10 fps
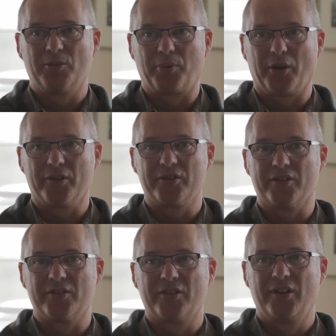of
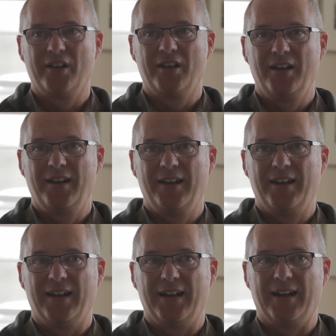Protestants,
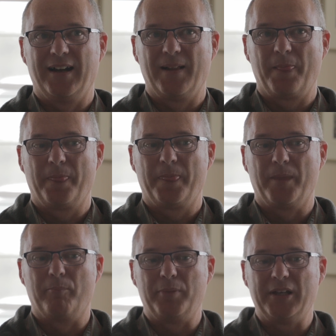
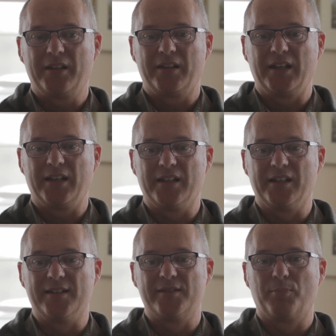the big thing
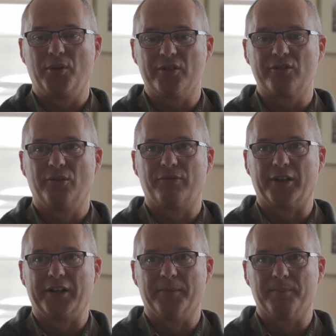is personal
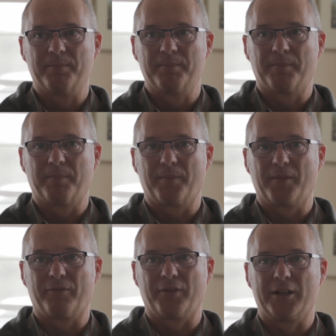freedom
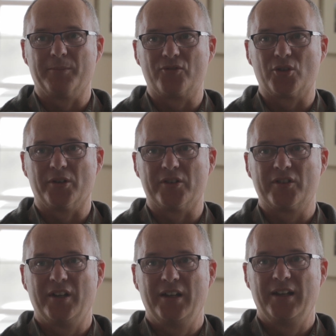of
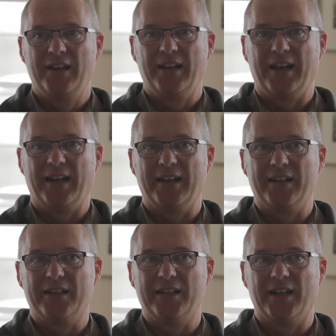choice.
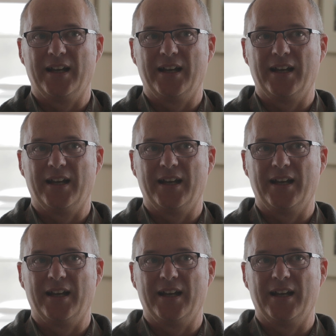And